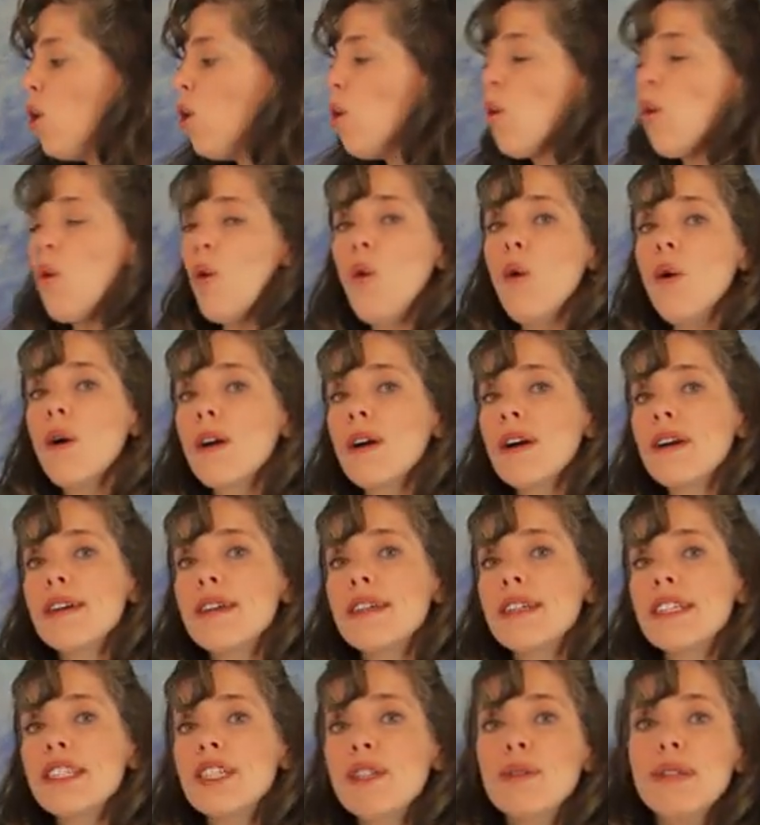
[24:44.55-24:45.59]
Or
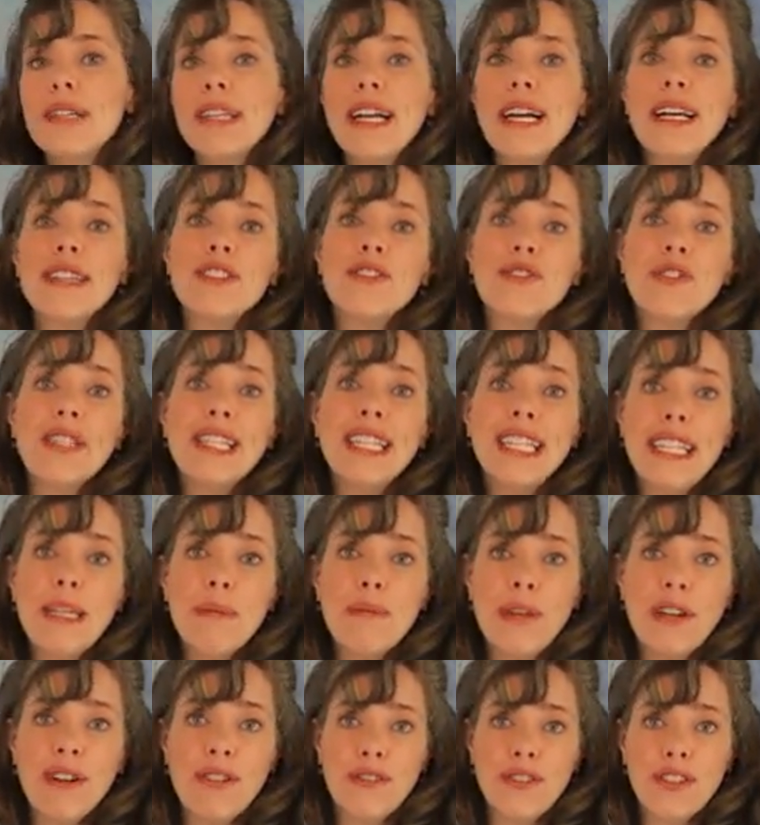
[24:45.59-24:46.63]
you can ask for the
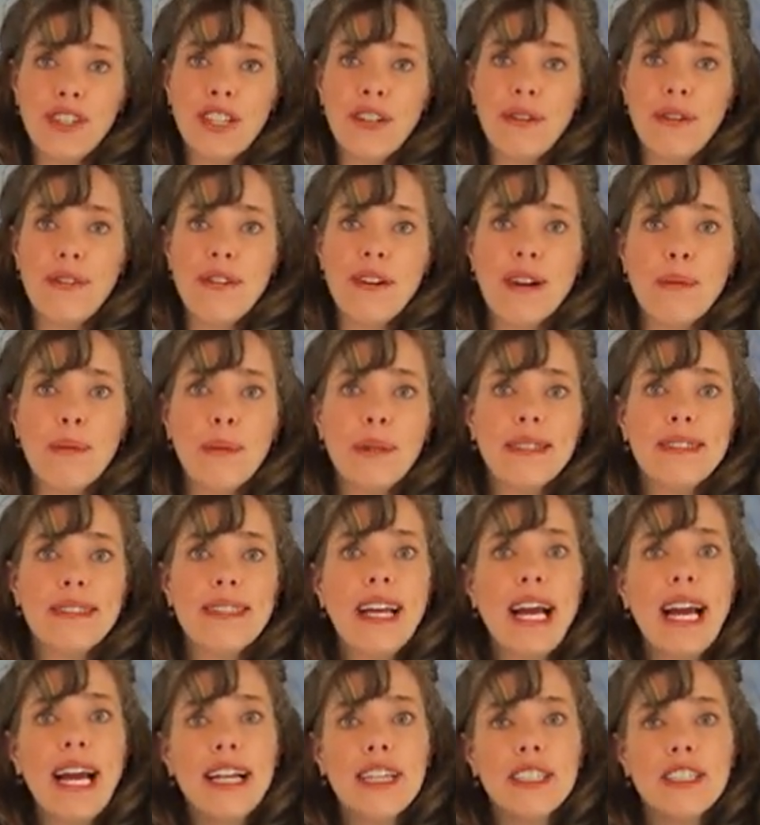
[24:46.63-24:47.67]
email for your therapist
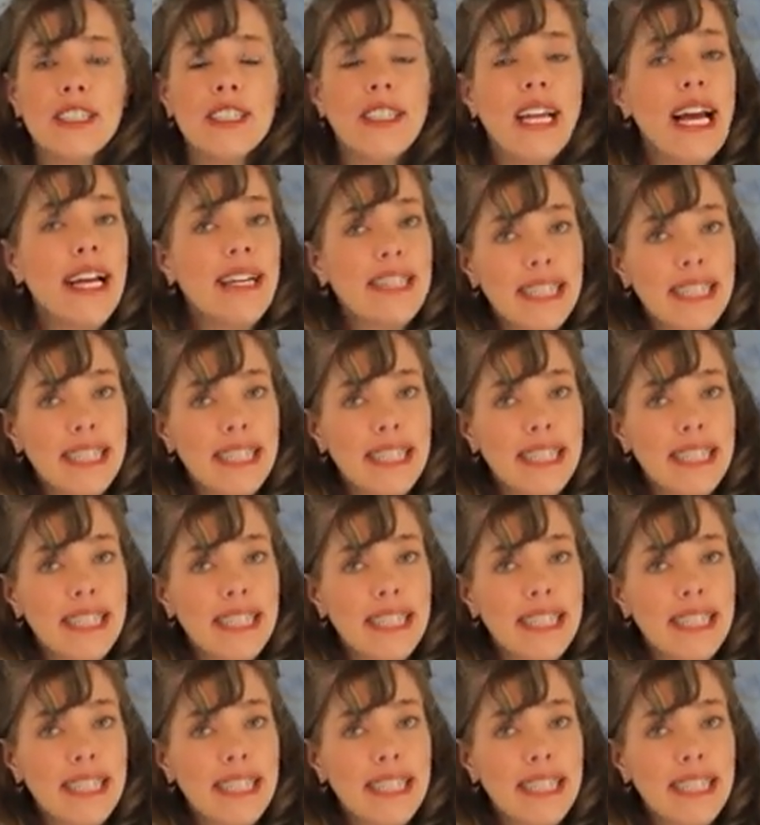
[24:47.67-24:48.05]
and